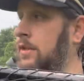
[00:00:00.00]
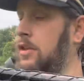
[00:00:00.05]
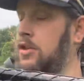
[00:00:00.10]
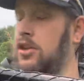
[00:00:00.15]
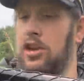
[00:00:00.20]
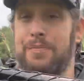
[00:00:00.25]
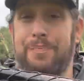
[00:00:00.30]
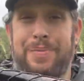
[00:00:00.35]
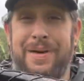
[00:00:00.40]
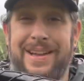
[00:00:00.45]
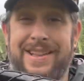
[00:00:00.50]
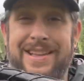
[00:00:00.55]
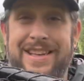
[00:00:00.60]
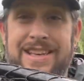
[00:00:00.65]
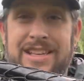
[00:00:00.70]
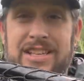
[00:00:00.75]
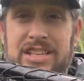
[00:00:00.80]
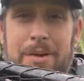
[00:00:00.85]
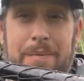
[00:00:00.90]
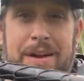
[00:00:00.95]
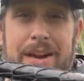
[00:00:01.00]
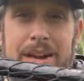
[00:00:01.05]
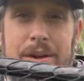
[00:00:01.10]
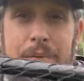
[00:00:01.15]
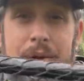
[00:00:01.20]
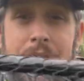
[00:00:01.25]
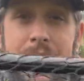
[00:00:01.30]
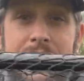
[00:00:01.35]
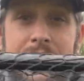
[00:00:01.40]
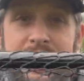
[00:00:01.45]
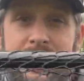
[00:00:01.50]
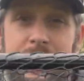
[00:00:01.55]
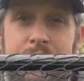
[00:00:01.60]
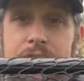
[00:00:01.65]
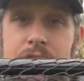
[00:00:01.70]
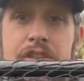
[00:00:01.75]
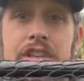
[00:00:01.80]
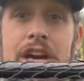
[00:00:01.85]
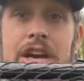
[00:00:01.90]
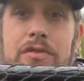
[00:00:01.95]
You can pick these up anywhere. These are
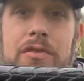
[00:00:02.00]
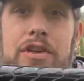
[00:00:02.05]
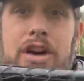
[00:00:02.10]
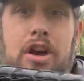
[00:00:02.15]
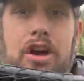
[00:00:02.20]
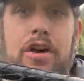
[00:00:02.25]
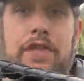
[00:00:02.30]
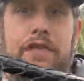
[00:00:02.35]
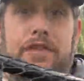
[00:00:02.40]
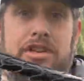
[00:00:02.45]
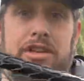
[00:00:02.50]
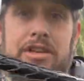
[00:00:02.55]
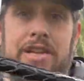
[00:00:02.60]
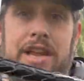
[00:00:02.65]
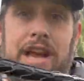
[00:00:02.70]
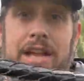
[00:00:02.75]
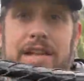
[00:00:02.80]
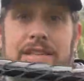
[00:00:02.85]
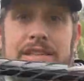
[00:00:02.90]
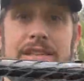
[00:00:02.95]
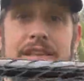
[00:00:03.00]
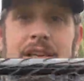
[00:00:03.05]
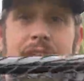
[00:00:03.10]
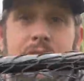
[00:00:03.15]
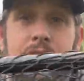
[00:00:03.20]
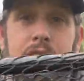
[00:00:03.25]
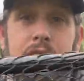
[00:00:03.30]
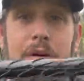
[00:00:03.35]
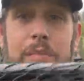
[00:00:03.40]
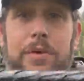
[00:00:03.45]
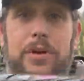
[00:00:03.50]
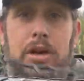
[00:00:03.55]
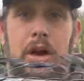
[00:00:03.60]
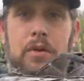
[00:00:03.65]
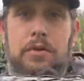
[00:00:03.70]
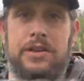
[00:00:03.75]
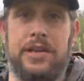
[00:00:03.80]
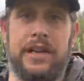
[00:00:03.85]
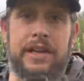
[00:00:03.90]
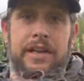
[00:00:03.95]
generally lure fishing nets, rubber
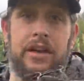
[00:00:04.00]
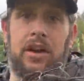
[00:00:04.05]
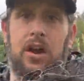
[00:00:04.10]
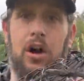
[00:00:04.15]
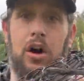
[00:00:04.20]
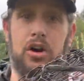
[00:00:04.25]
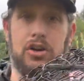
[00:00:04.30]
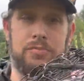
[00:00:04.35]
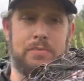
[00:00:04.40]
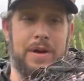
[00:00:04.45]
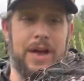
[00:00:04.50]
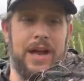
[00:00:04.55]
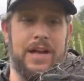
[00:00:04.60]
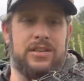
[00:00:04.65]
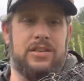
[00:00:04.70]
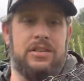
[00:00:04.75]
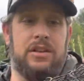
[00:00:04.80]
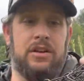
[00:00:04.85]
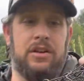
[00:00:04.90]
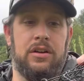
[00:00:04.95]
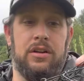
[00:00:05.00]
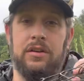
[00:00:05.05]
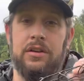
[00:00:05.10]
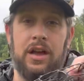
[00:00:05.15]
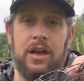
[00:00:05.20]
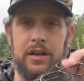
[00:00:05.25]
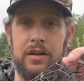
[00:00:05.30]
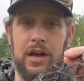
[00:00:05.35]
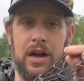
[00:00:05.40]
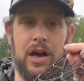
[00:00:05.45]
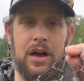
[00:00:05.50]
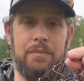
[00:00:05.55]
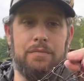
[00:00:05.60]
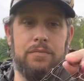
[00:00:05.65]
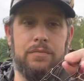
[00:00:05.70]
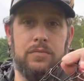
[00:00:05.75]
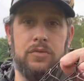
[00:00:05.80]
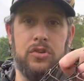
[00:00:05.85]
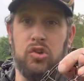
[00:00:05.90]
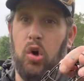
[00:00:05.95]
coated, large mess,
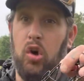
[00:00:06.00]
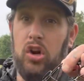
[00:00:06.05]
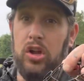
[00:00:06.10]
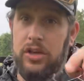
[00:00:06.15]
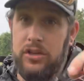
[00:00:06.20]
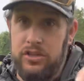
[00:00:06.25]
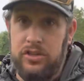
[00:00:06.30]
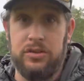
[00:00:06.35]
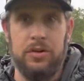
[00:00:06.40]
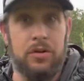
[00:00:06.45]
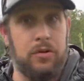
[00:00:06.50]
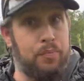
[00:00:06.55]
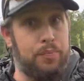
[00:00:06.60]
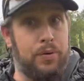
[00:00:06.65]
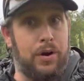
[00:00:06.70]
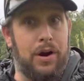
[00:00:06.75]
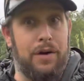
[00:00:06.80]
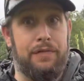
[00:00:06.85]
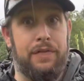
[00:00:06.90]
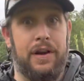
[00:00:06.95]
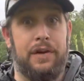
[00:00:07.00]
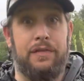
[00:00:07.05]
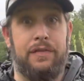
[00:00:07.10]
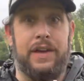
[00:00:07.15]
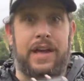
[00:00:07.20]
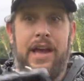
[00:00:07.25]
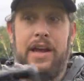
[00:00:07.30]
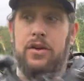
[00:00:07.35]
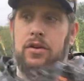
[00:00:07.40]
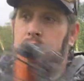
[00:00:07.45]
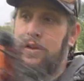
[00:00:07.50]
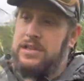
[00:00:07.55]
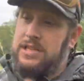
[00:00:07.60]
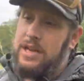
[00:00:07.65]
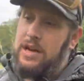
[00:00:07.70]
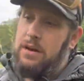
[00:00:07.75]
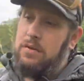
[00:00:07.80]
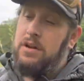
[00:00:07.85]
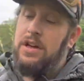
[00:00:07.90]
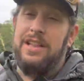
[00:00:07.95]
knotless, perfect for getting hooks
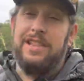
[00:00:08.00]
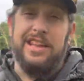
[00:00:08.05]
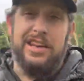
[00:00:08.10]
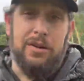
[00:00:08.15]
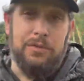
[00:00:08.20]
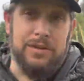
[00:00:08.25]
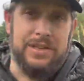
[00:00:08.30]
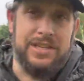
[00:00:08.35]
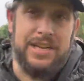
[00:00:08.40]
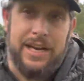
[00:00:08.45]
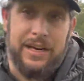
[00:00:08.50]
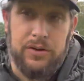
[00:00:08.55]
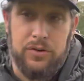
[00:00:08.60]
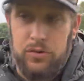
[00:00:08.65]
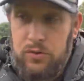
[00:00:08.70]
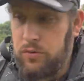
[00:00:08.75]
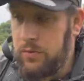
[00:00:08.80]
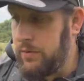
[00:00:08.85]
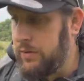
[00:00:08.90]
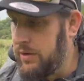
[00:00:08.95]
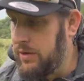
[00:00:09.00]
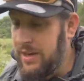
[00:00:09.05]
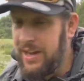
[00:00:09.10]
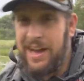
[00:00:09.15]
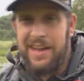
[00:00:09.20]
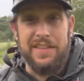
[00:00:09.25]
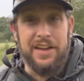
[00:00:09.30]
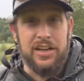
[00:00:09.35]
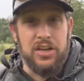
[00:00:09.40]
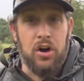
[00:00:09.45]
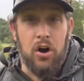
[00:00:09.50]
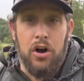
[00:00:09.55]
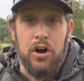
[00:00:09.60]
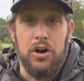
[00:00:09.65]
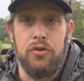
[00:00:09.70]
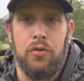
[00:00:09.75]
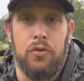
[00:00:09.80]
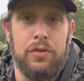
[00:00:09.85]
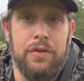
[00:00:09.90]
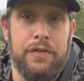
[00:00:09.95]
out. They don't tangle, and they're
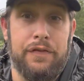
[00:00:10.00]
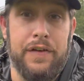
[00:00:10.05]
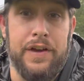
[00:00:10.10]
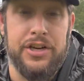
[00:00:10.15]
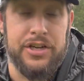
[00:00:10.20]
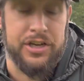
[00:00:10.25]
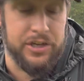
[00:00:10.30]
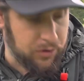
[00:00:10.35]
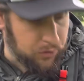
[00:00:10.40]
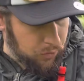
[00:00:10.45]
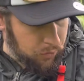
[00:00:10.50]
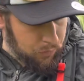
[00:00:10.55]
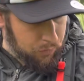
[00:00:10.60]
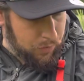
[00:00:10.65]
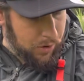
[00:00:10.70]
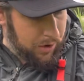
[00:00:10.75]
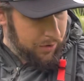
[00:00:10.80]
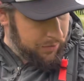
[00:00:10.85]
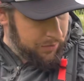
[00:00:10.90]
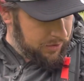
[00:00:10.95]
kinder on the fish in the long run.